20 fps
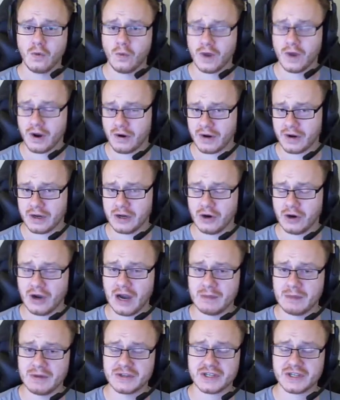We already
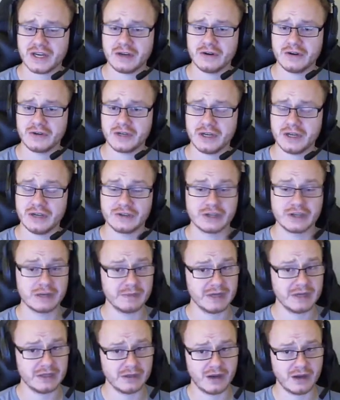know how much energy is going
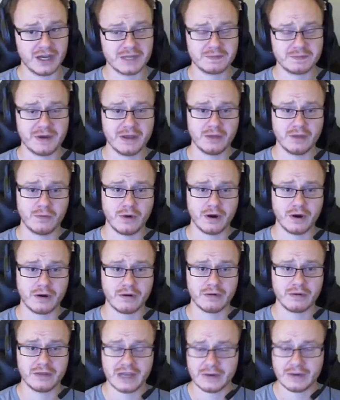to be lost by the water.